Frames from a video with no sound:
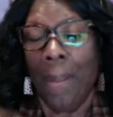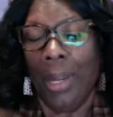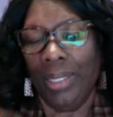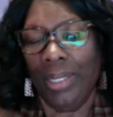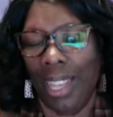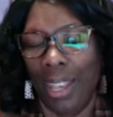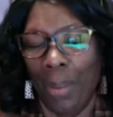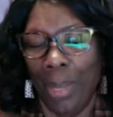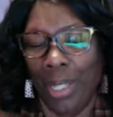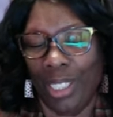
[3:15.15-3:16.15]
But tell
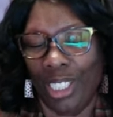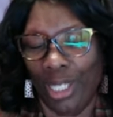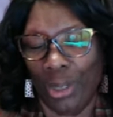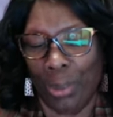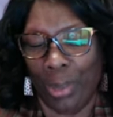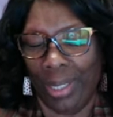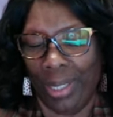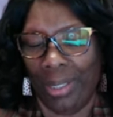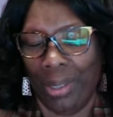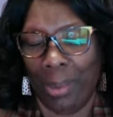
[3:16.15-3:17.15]
me a little
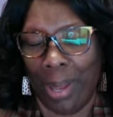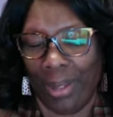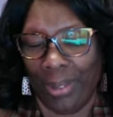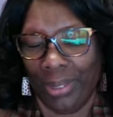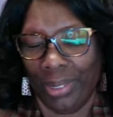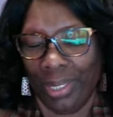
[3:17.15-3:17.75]
bit about